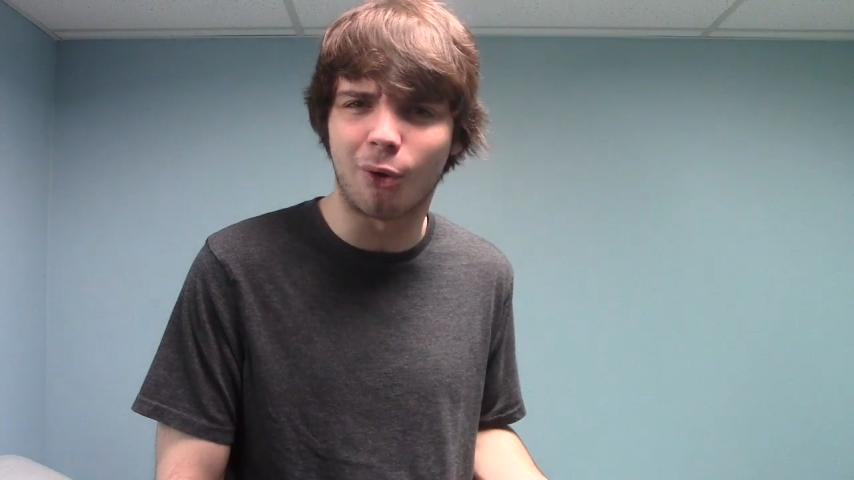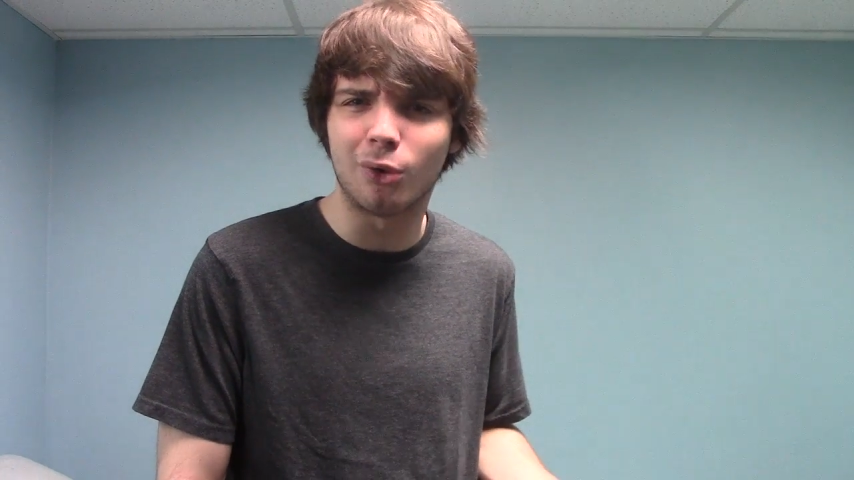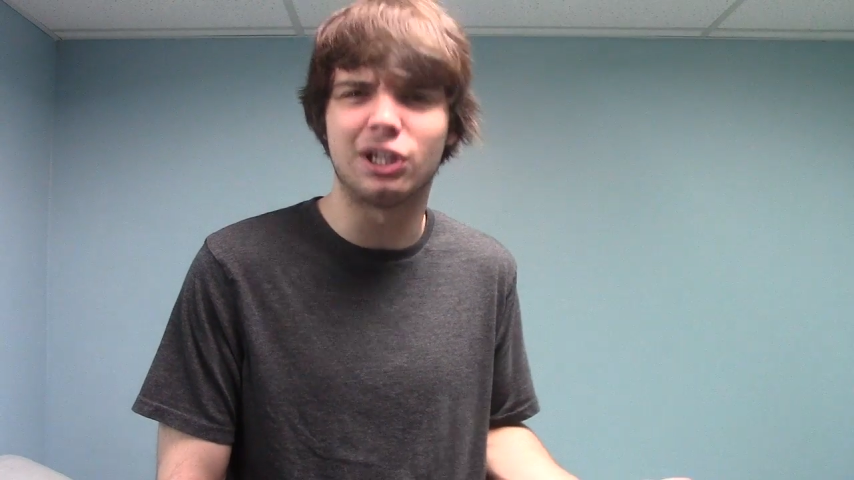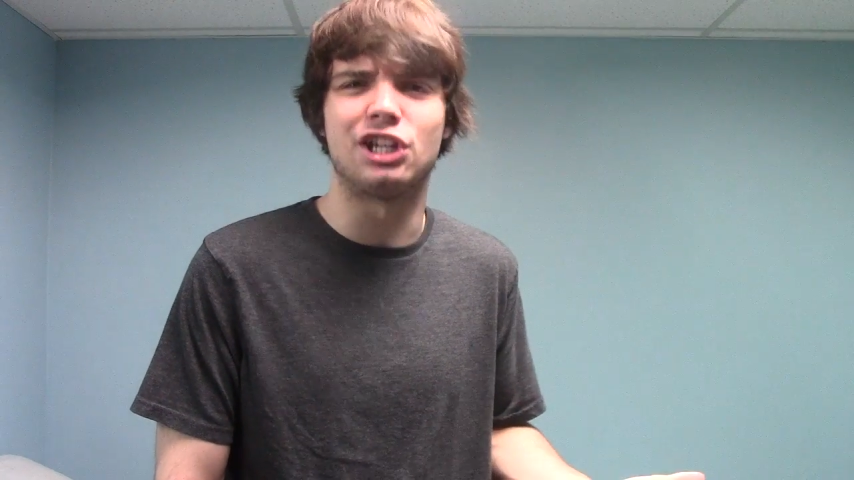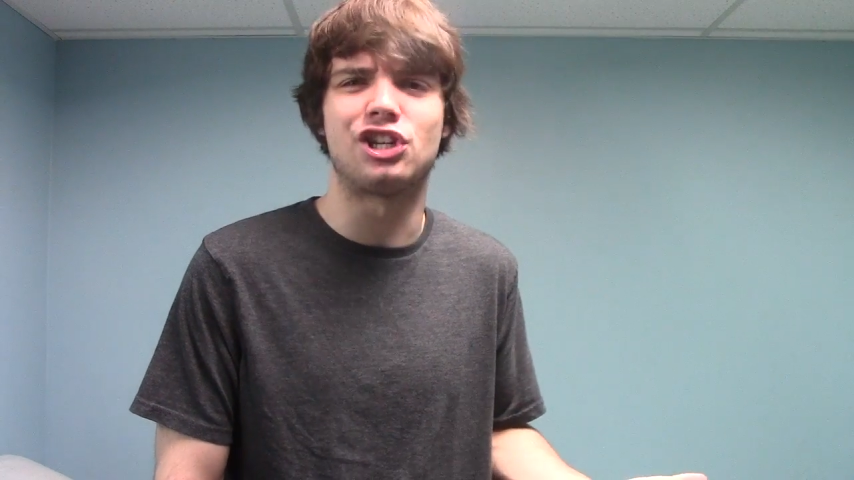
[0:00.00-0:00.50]

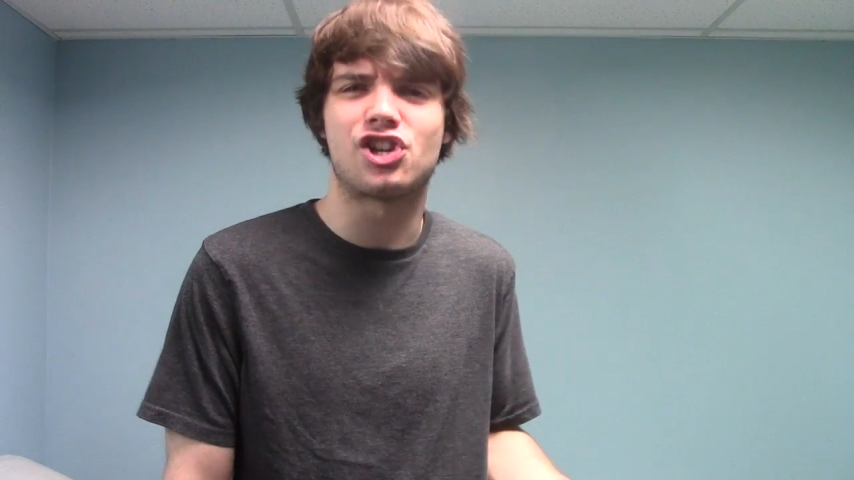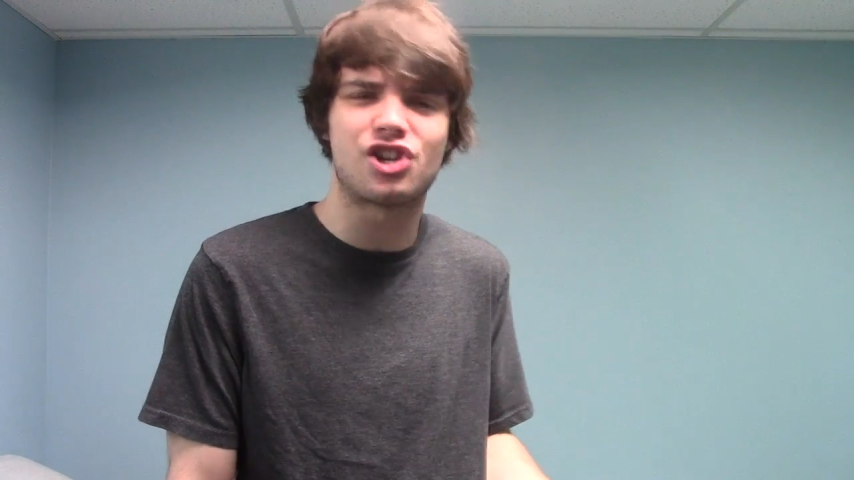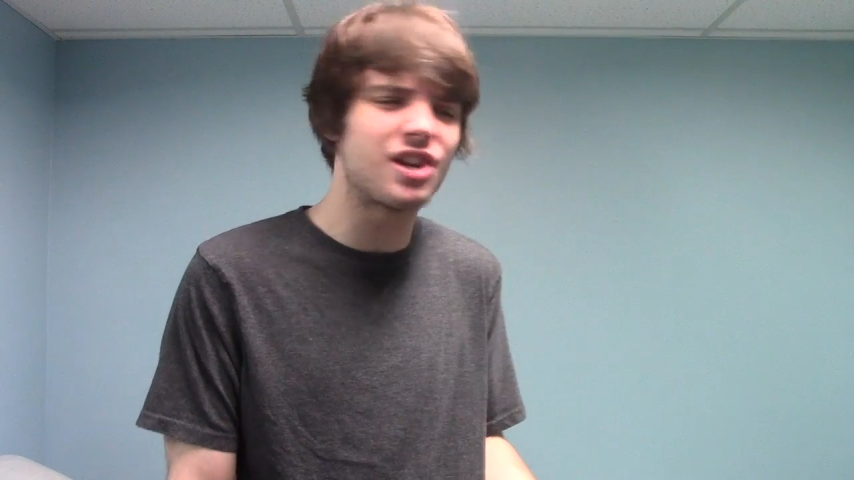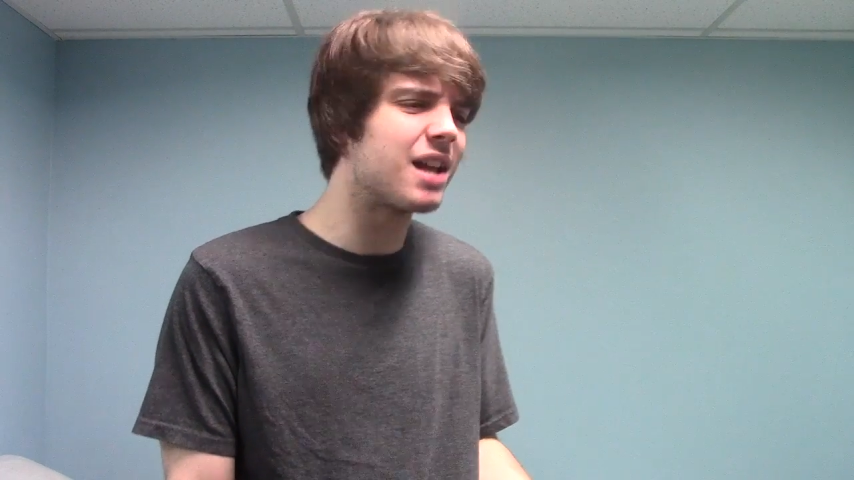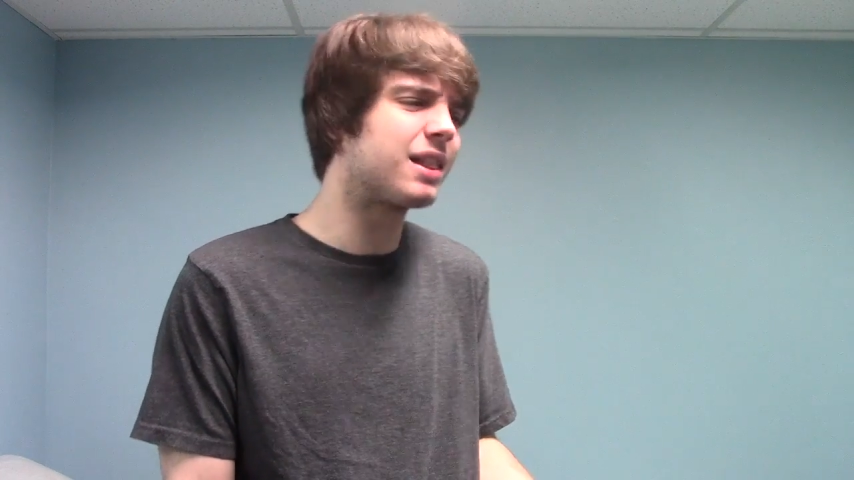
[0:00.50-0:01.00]
Holy
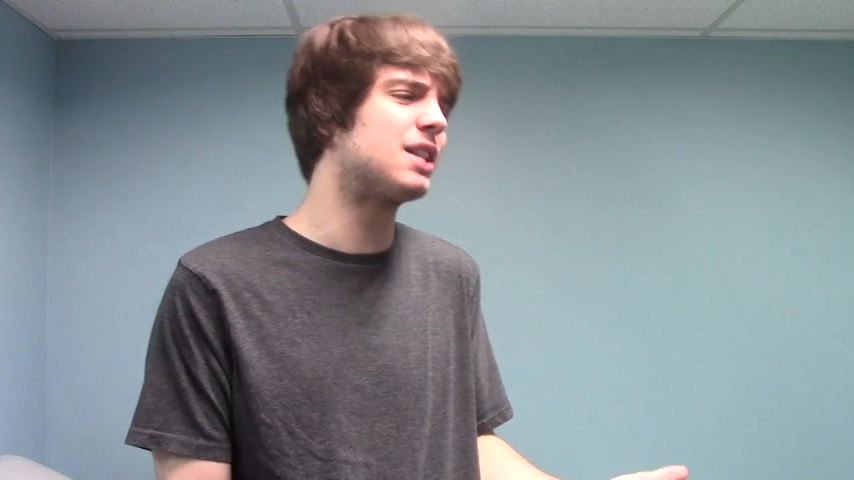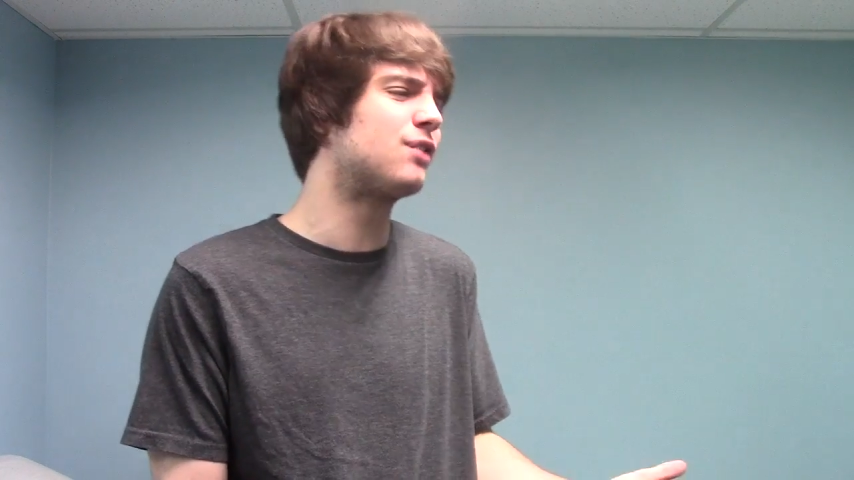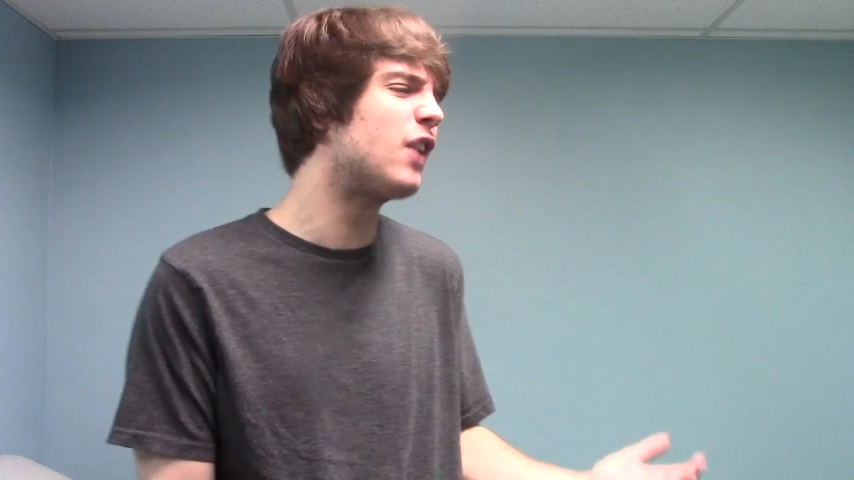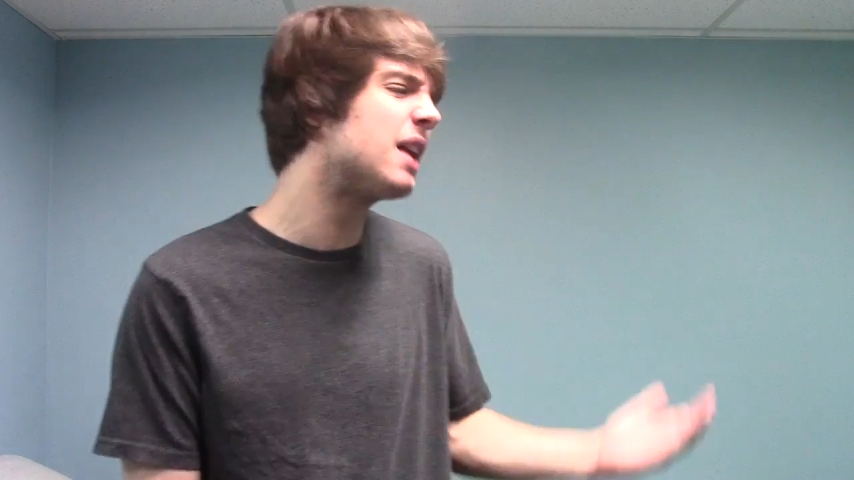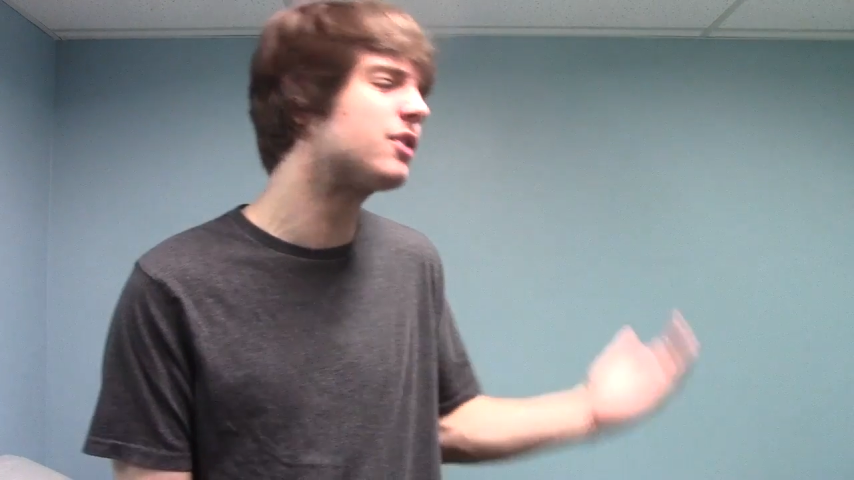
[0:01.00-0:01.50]
shit, these
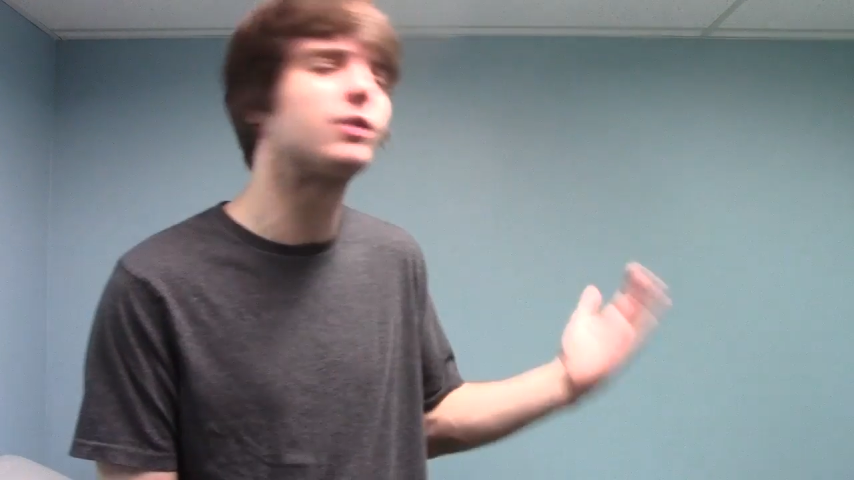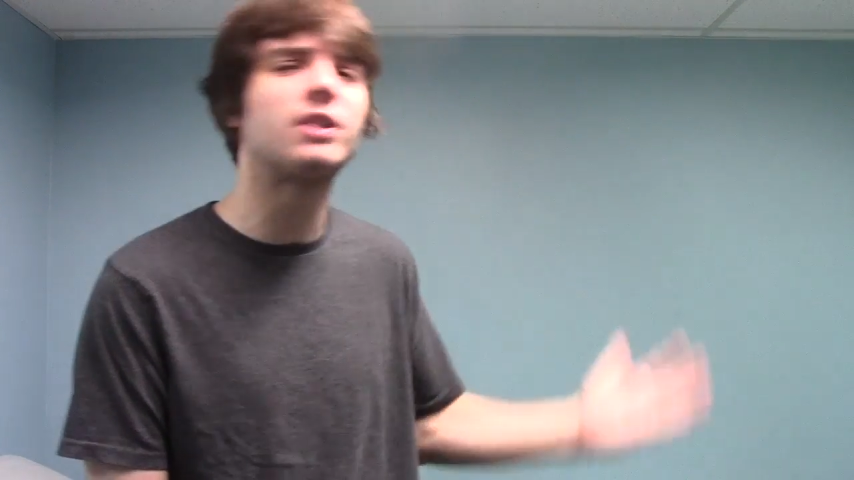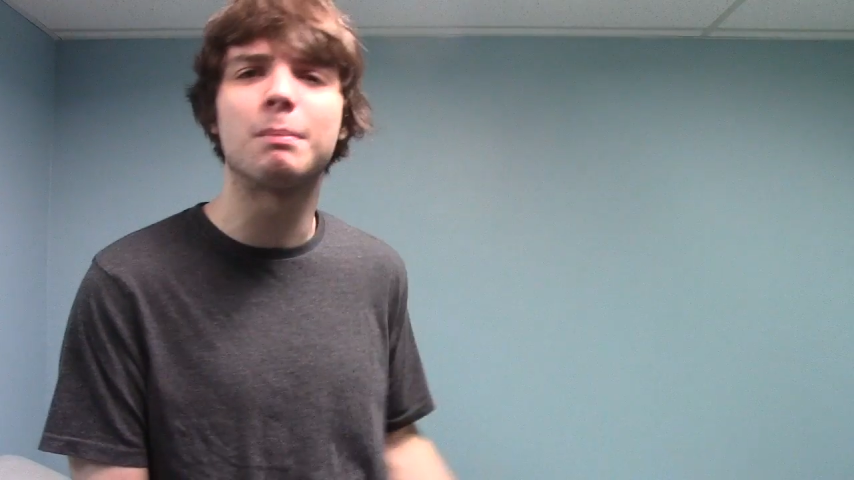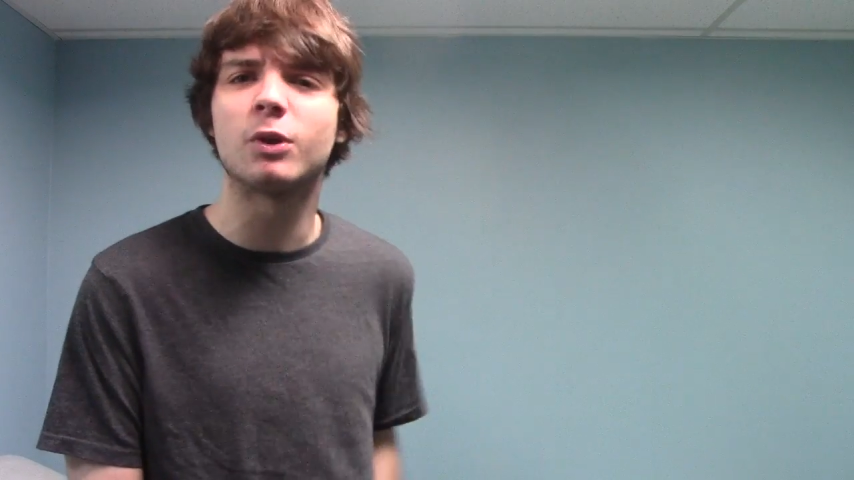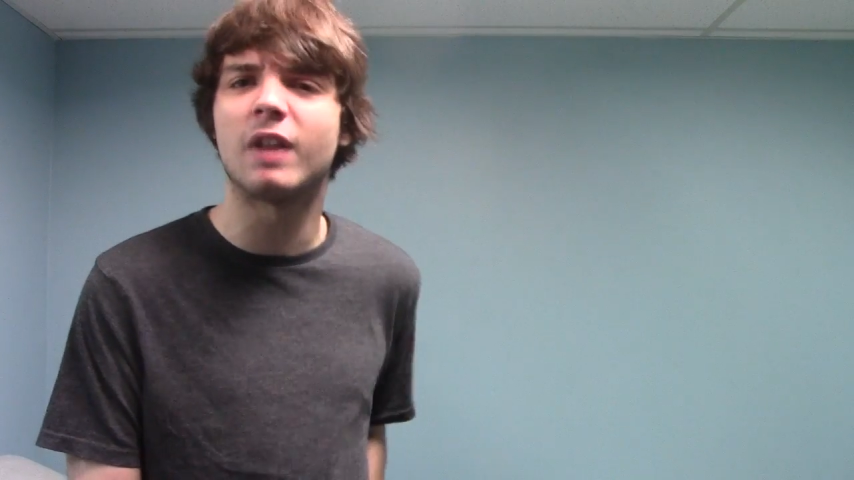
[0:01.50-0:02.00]
fans are
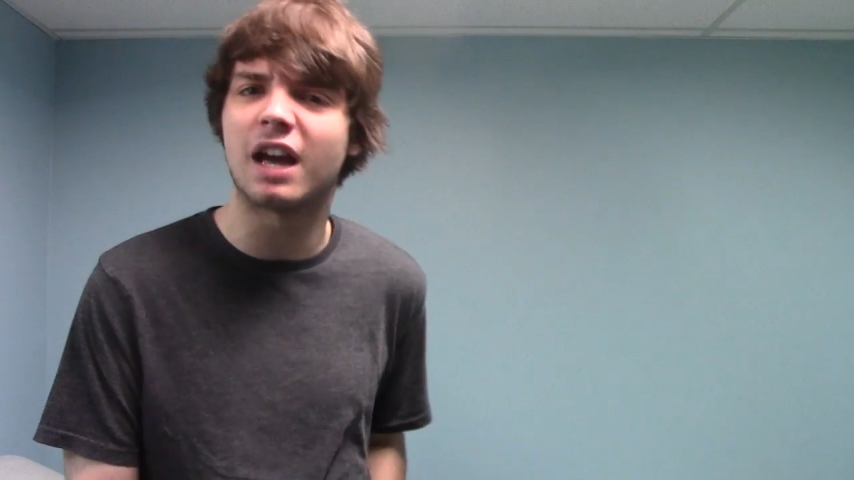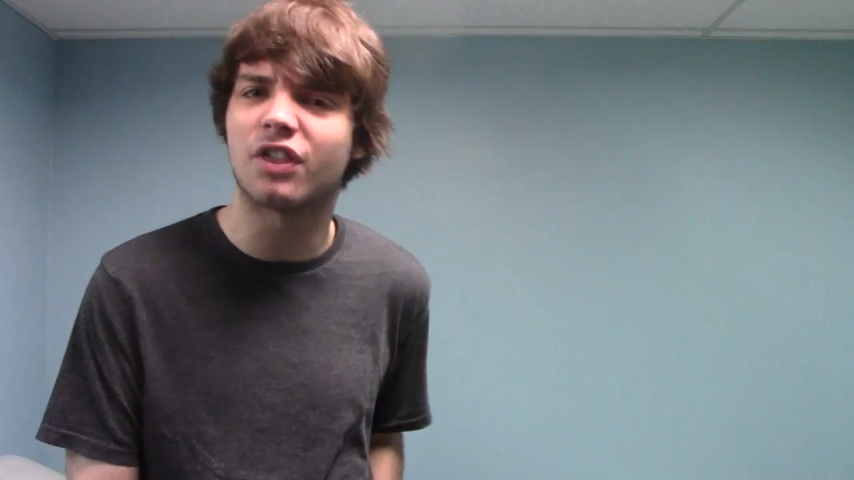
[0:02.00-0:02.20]
dumber than I